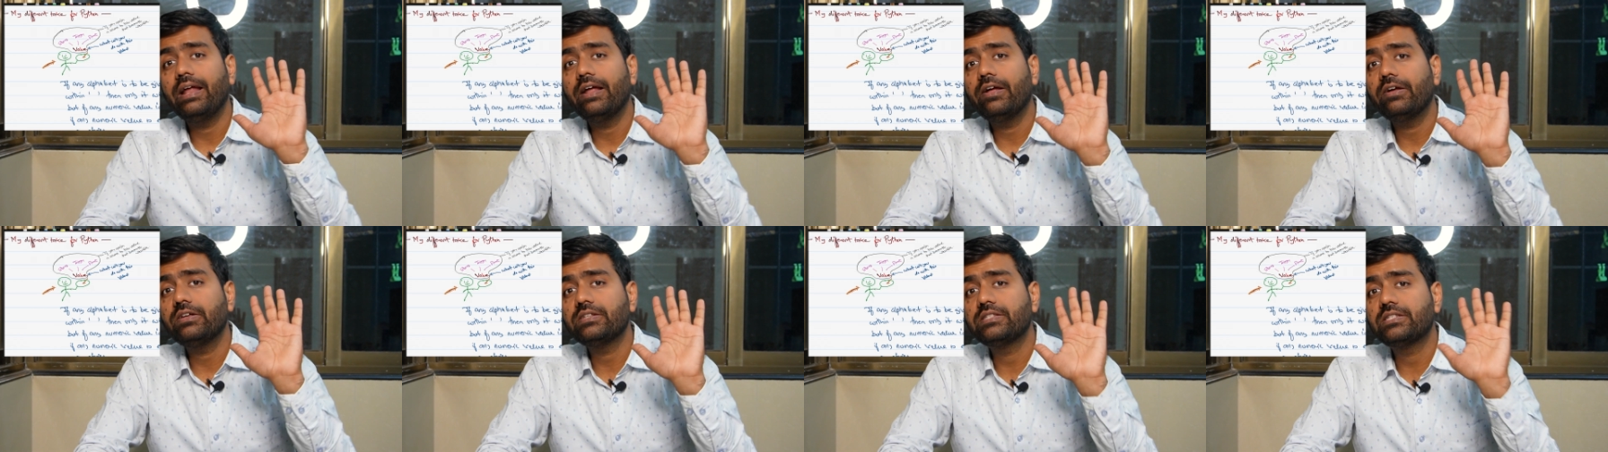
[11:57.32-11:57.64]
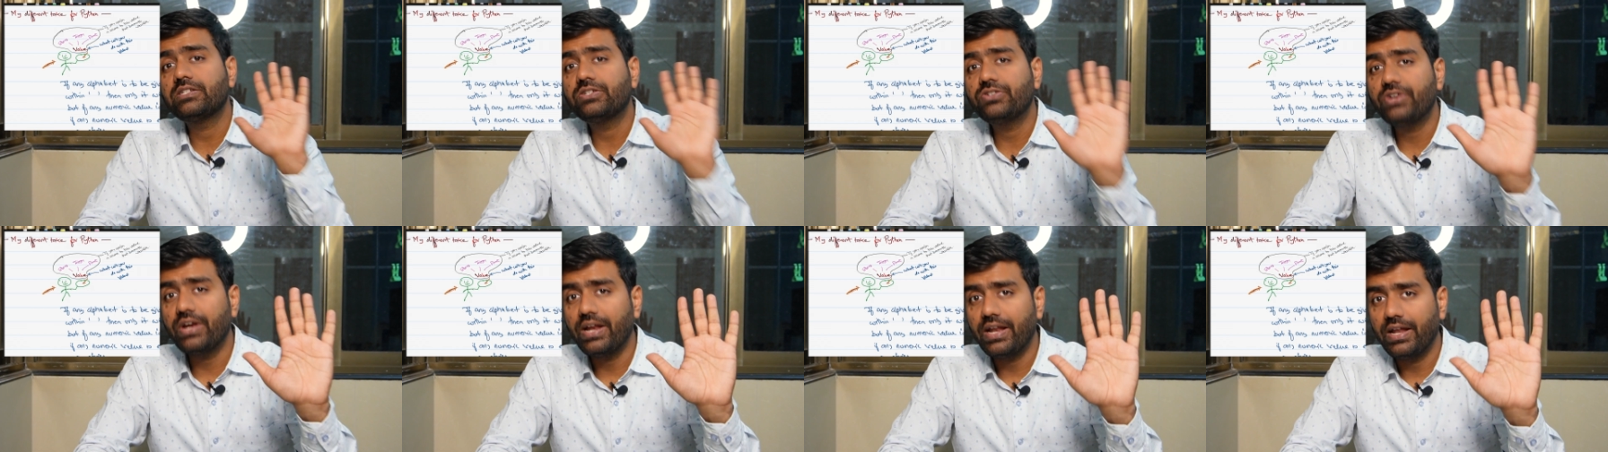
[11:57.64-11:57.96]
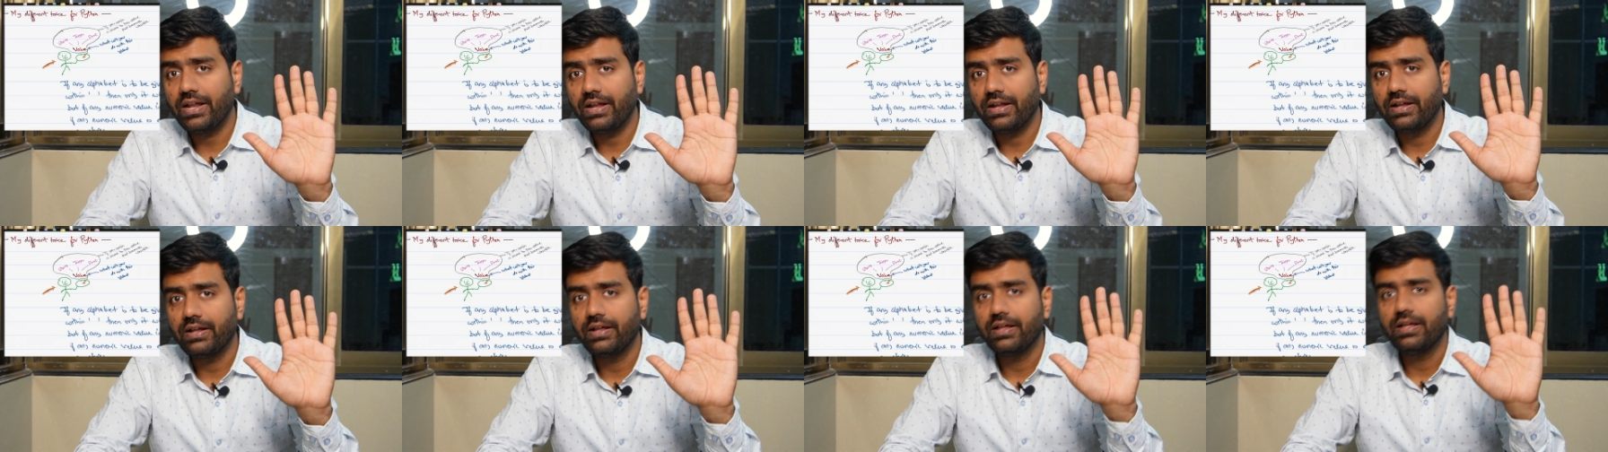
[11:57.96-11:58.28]

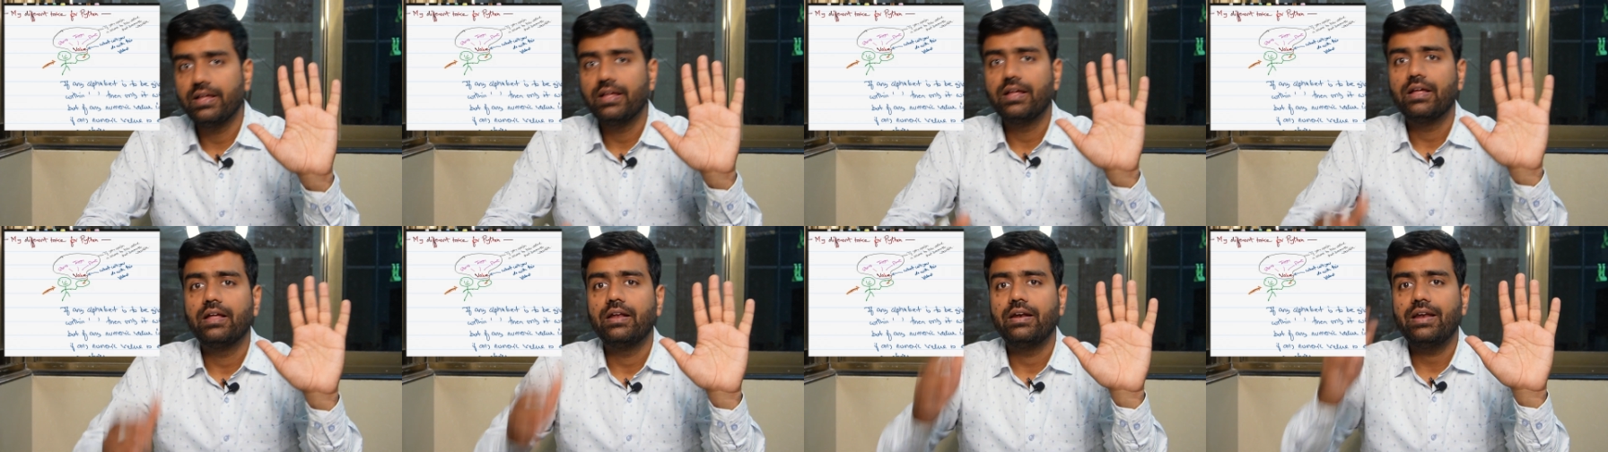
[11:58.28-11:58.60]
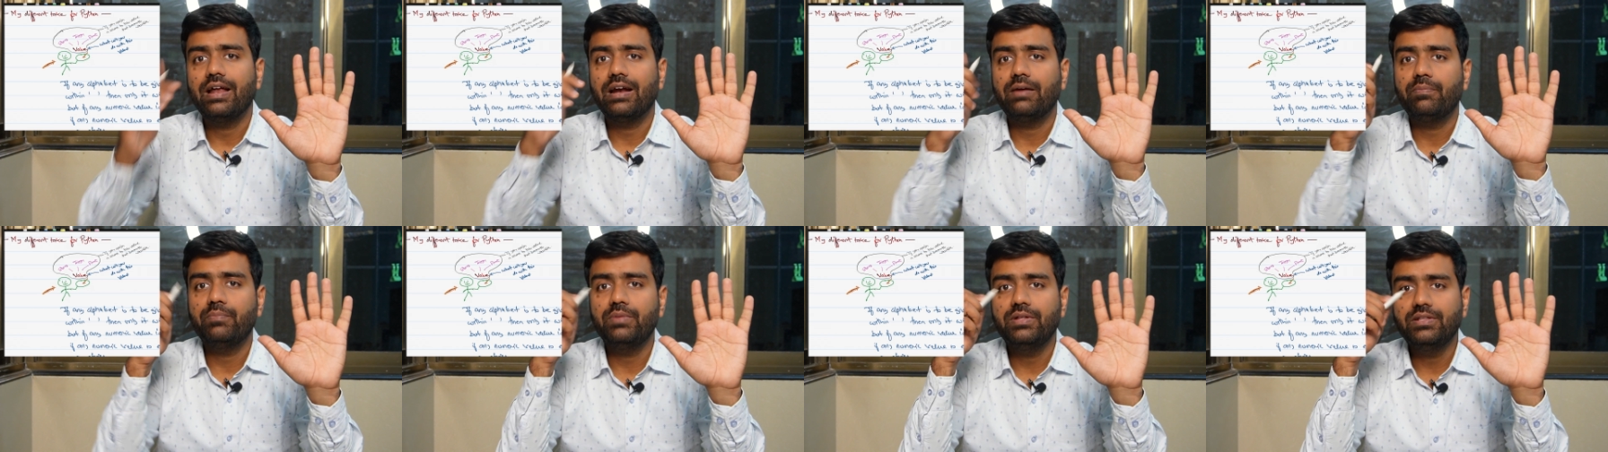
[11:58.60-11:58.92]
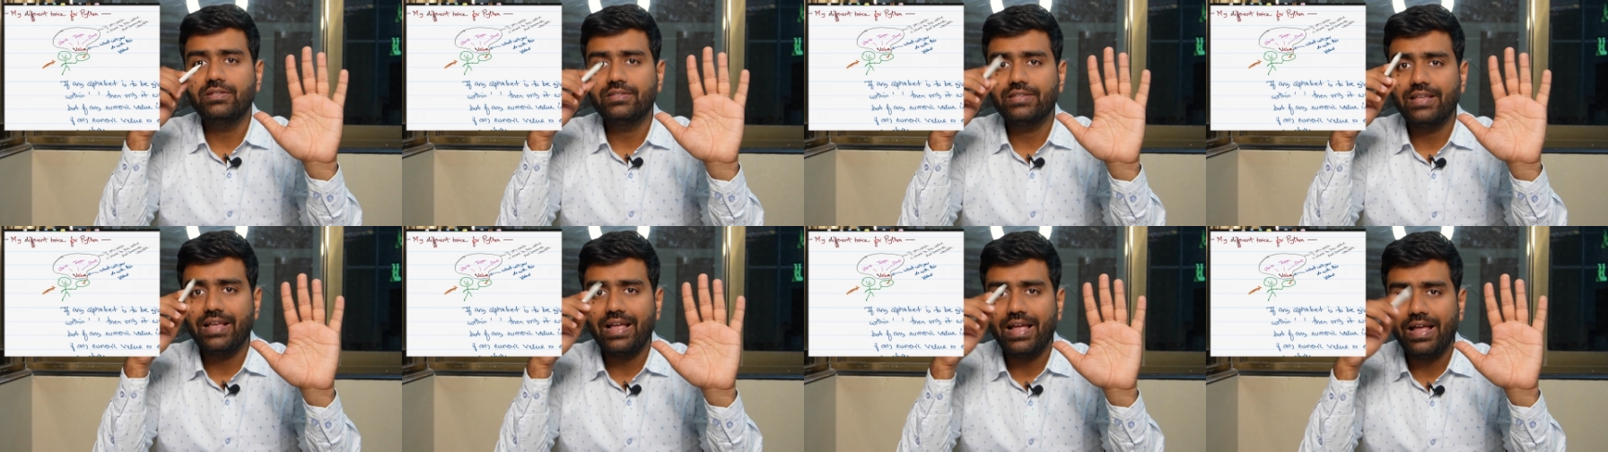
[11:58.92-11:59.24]
String, that
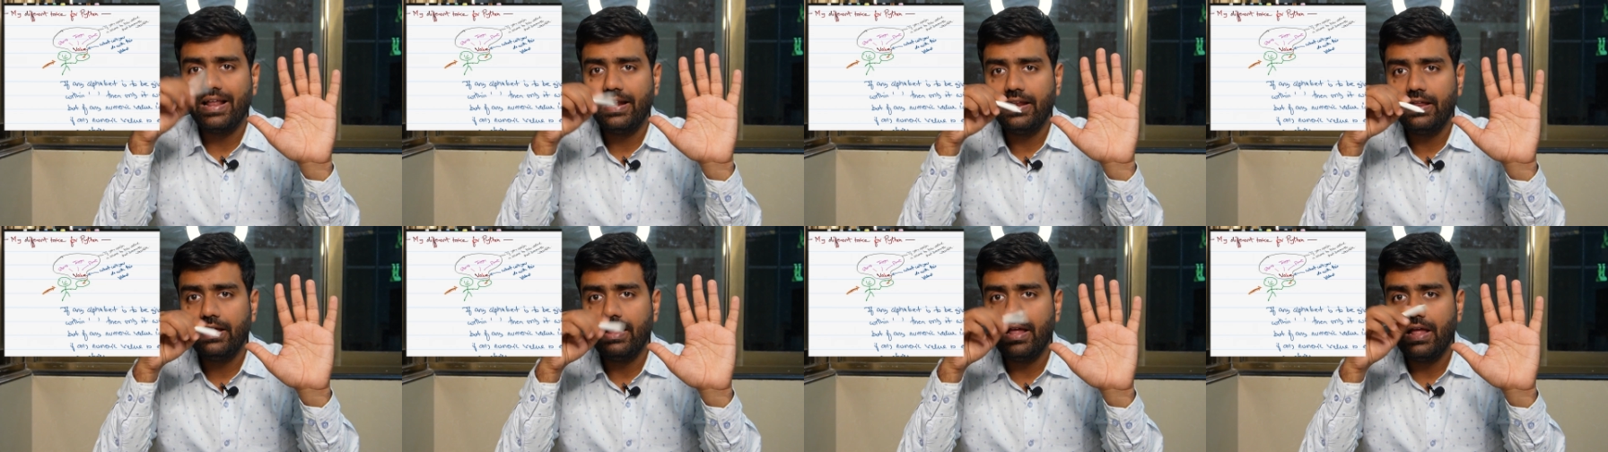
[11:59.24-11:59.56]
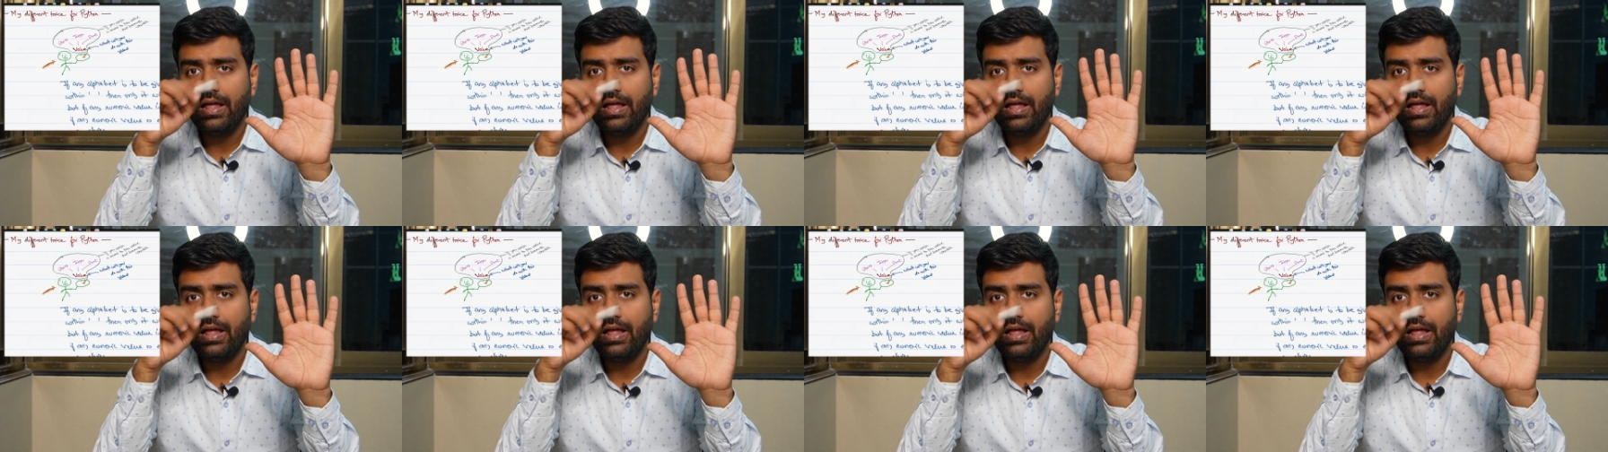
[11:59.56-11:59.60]
means any